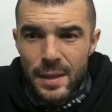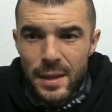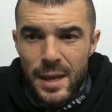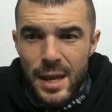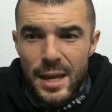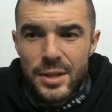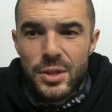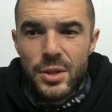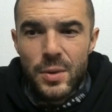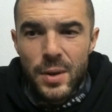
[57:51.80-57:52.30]

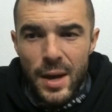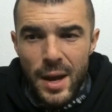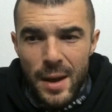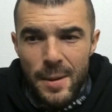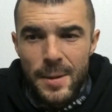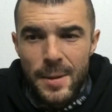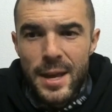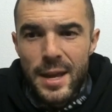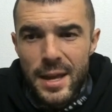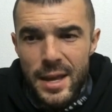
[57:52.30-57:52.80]
yes,
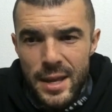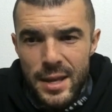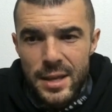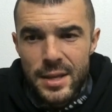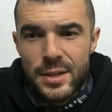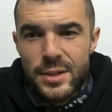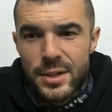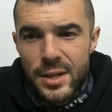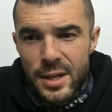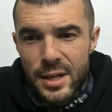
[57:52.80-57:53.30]
Okabe
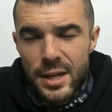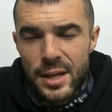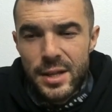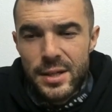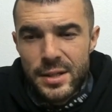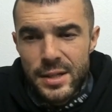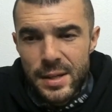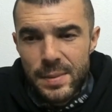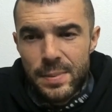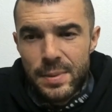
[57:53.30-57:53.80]
is an
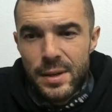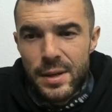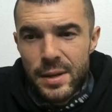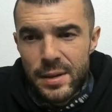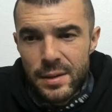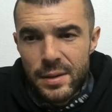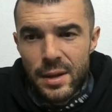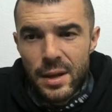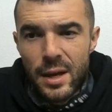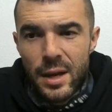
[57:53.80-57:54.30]

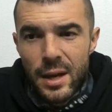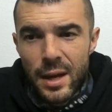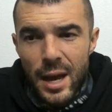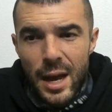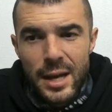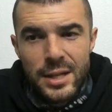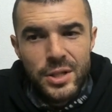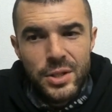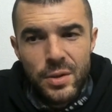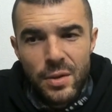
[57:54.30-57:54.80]
ENTP. Uh,
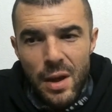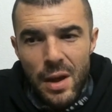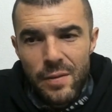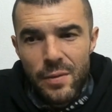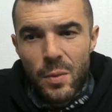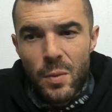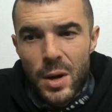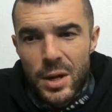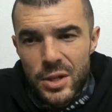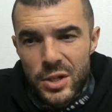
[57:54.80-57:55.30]
I still
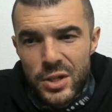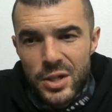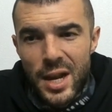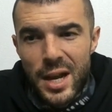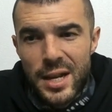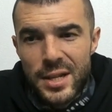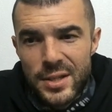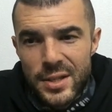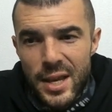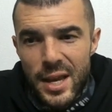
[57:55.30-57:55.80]
haven't watched
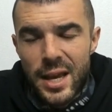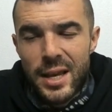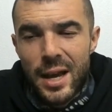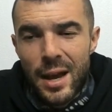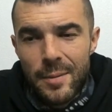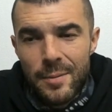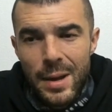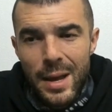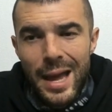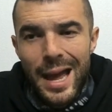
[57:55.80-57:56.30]
Steins Gate.
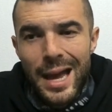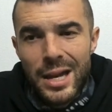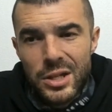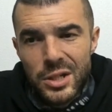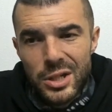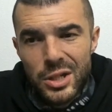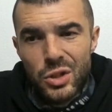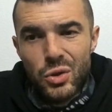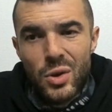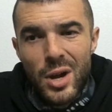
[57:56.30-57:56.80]
I'm
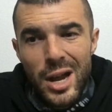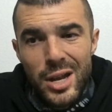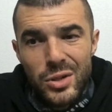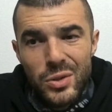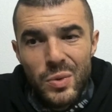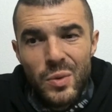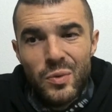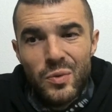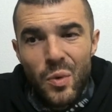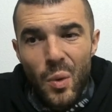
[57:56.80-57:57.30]
actually trying
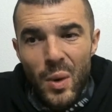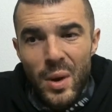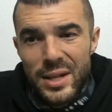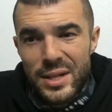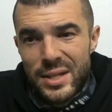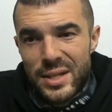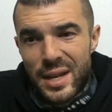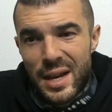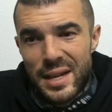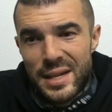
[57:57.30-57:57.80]
to
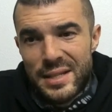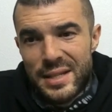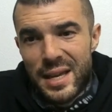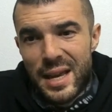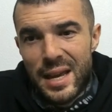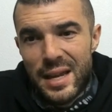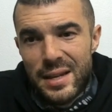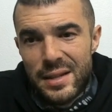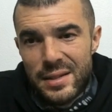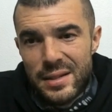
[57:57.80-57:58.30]
avoid Steins
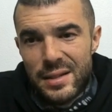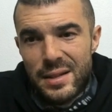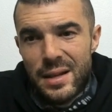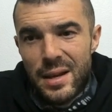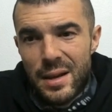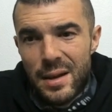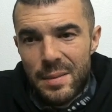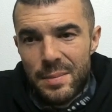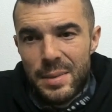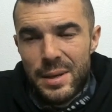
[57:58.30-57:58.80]
Gate
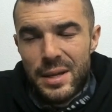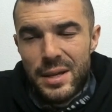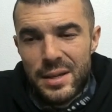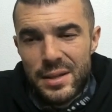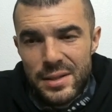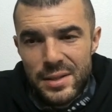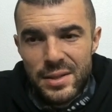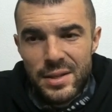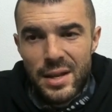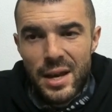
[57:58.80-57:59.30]
uh,
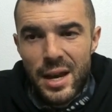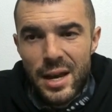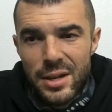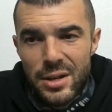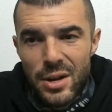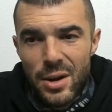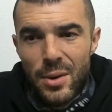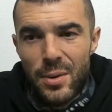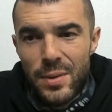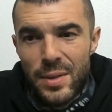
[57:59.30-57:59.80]
because I
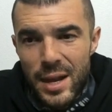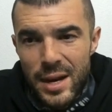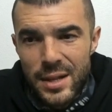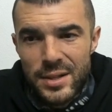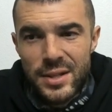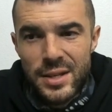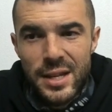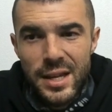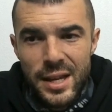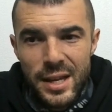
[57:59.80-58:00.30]
know that
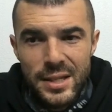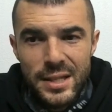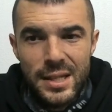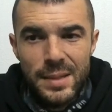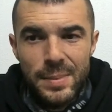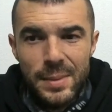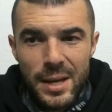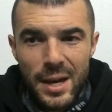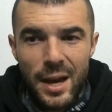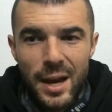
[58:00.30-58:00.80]
it's an
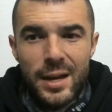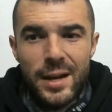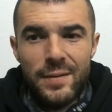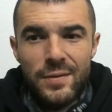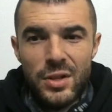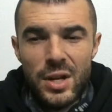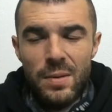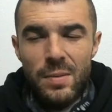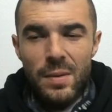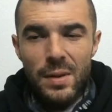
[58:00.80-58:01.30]
ENTP
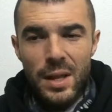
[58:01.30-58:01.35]
INFJ